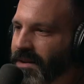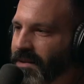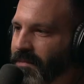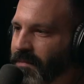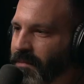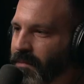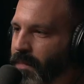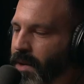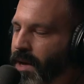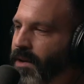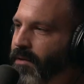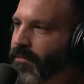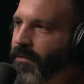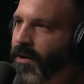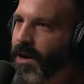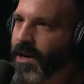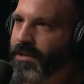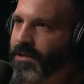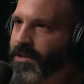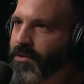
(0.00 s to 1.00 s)
ben
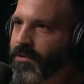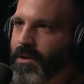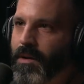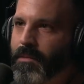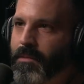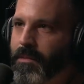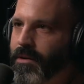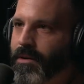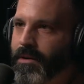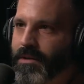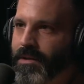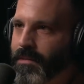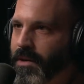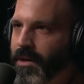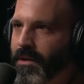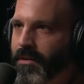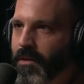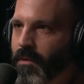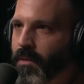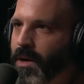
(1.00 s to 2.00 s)
finds their number or something
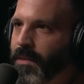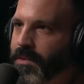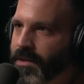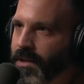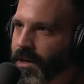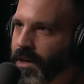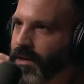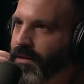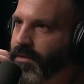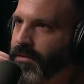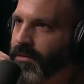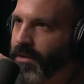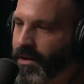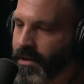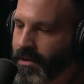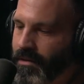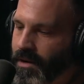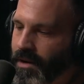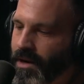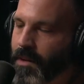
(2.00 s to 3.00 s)
on their website,
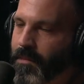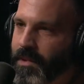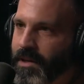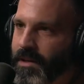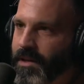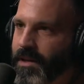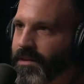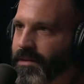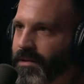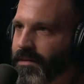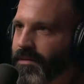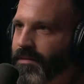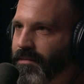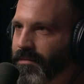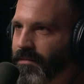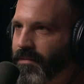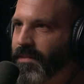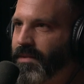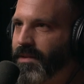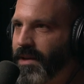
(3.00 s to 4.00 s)
the, the company that
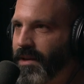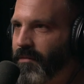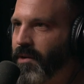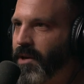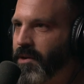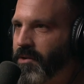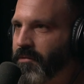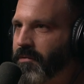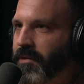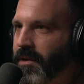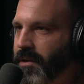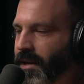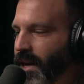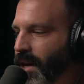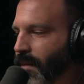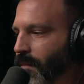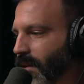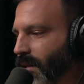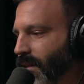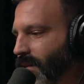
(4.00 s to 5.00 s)
that retrofitted the
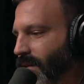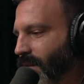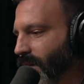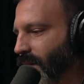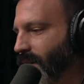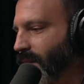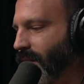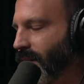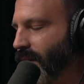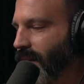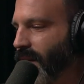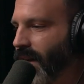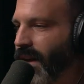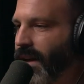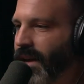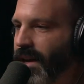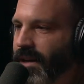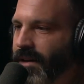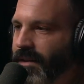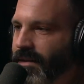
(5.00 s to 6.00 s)
ambulance mm-hmm.
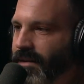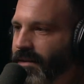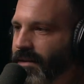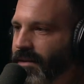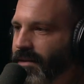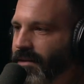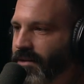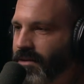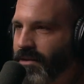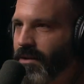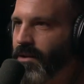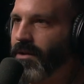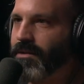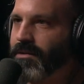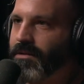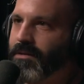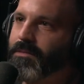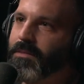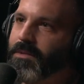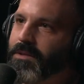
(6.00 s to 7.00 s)
and just
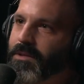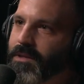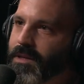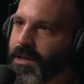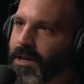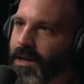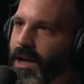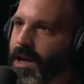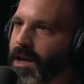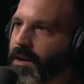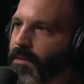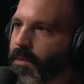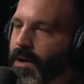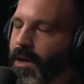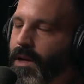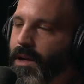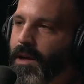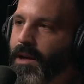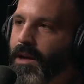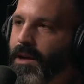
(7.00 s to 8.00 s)
calls them. It's just like, hey,
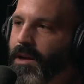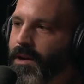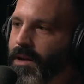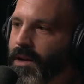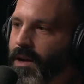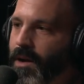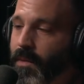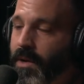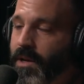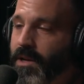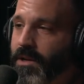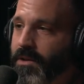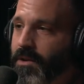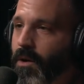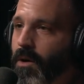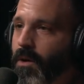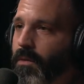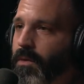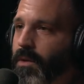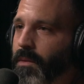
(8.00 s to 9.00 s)
and we just
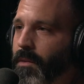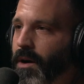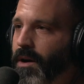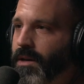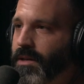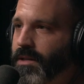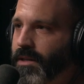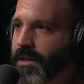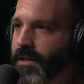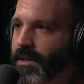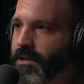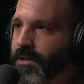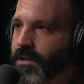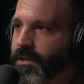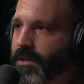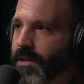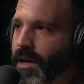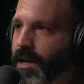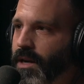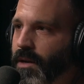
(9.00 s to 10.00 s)
called them honestly just
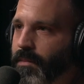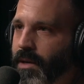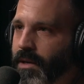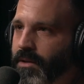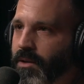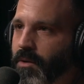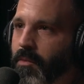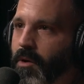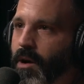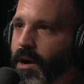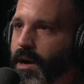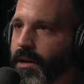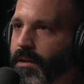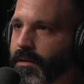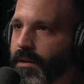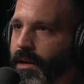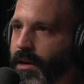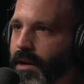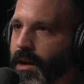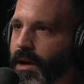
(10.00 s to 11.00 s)
to kind of pick their
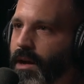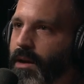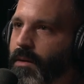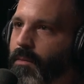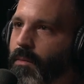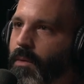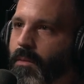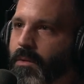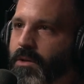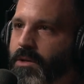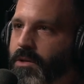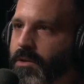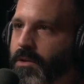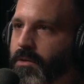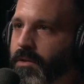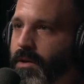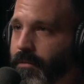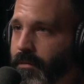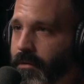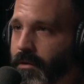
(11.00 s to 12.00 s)
brain. Like, hey, what would you do
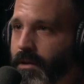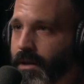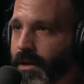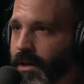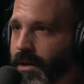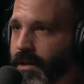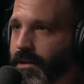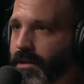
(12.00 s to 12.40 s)
differently?